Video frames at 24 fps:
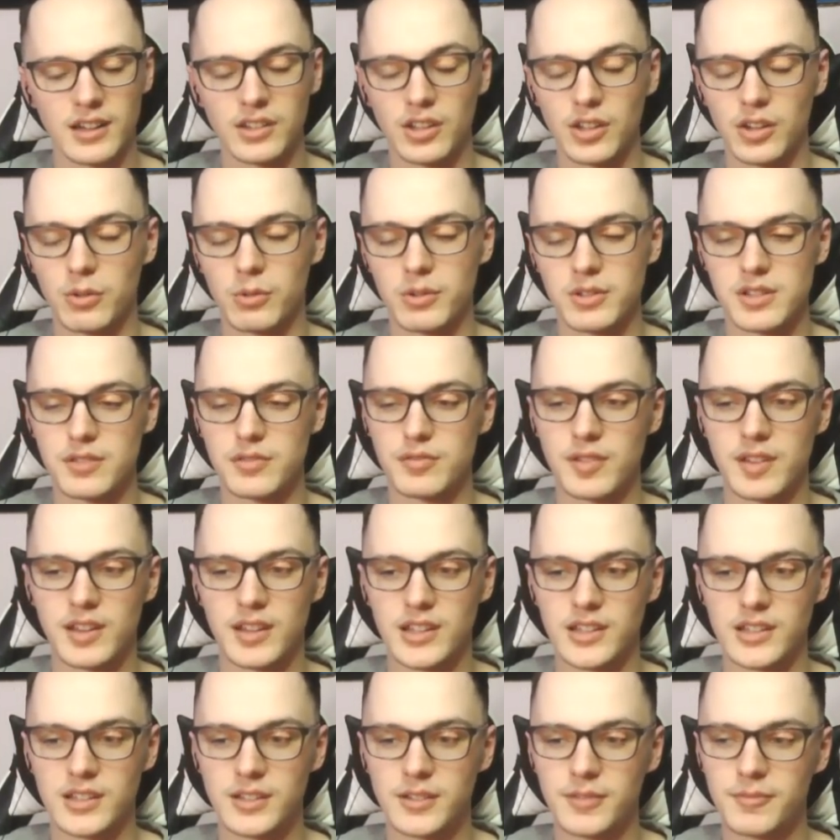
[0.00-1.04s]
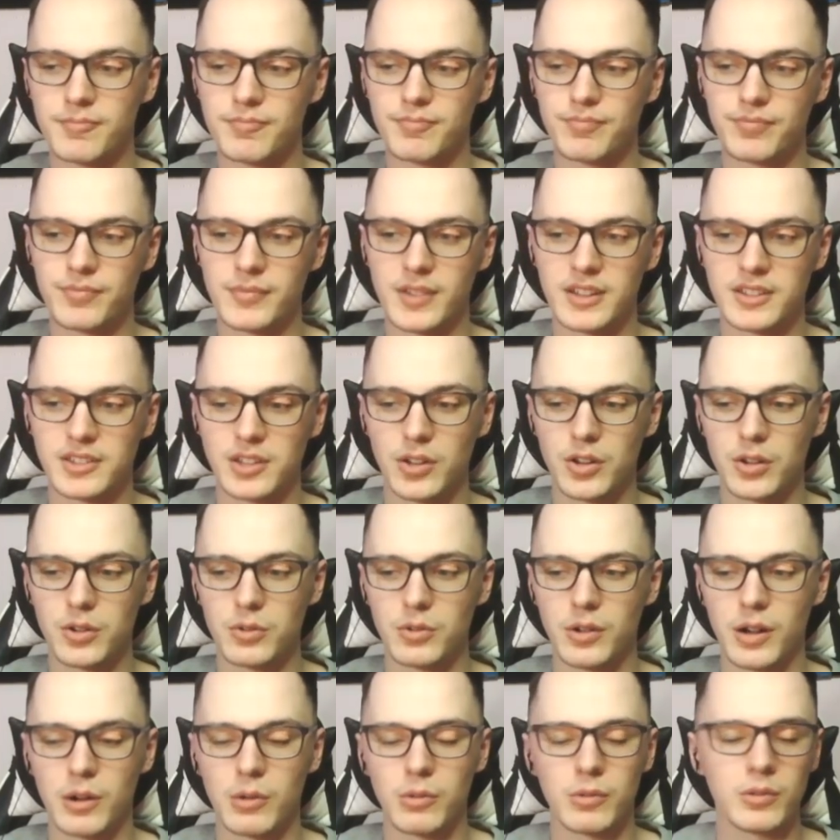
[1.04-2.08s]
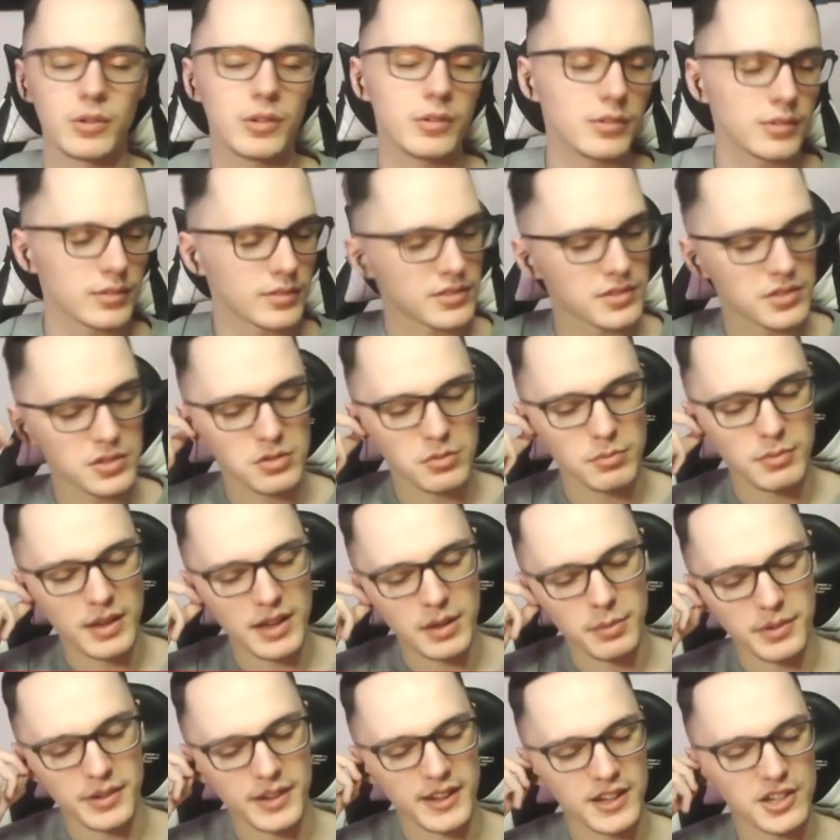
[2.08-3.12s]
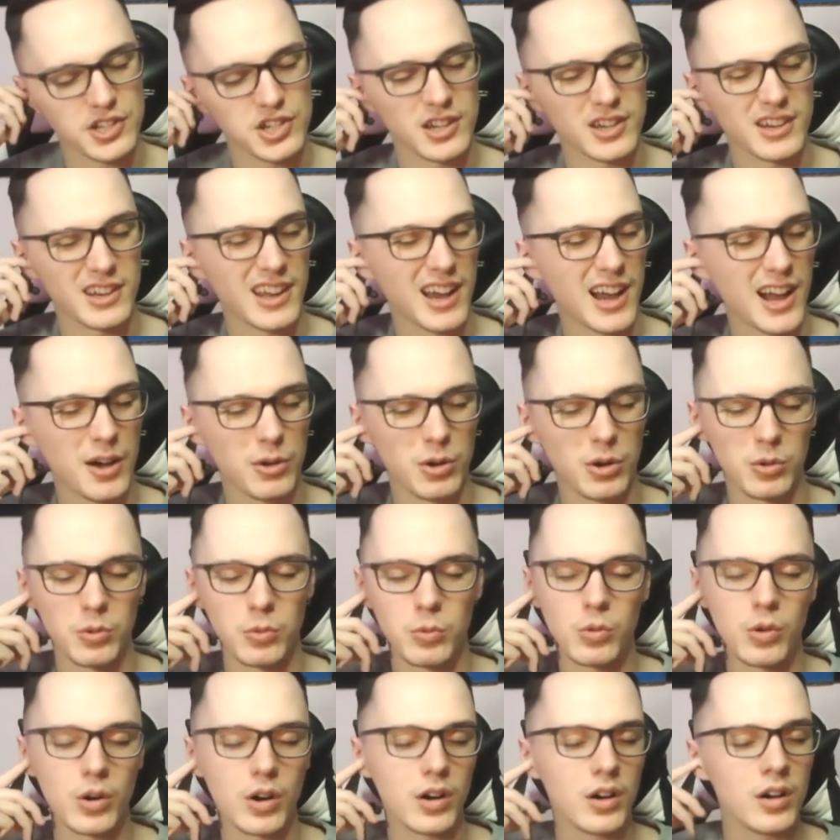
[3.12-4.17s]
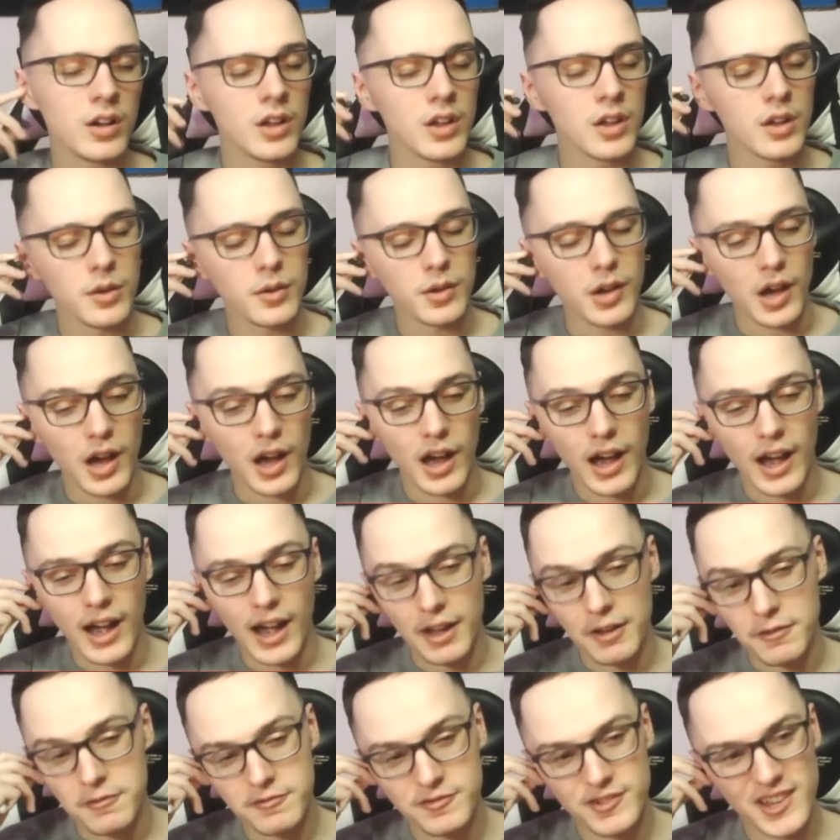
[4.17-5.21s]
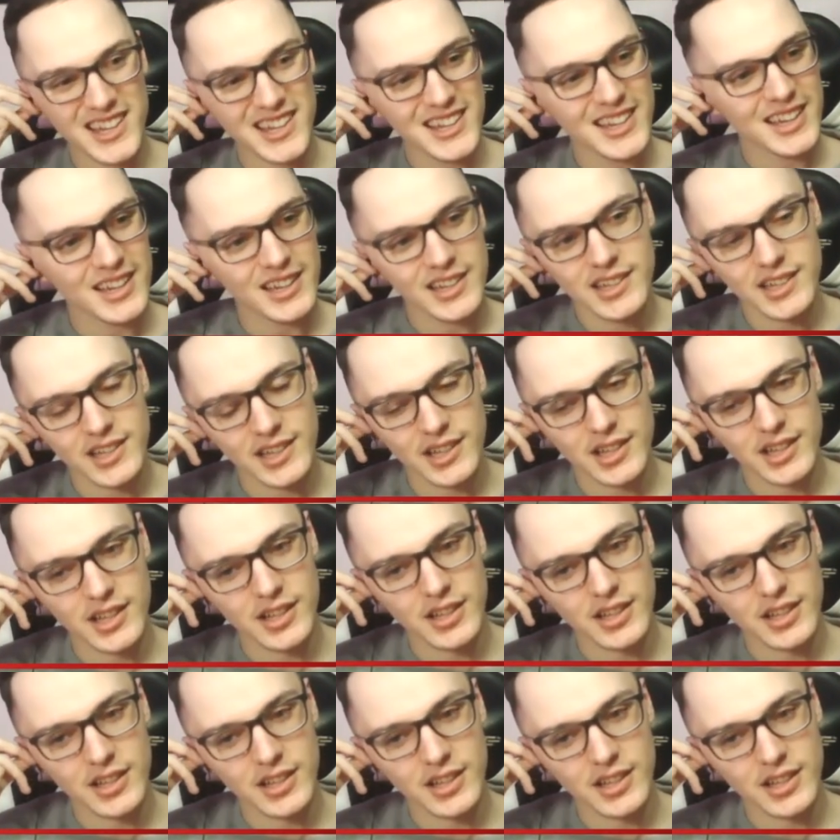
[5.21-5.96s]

I don't know what to think. I don't know uh, to make a prediction now or what. I think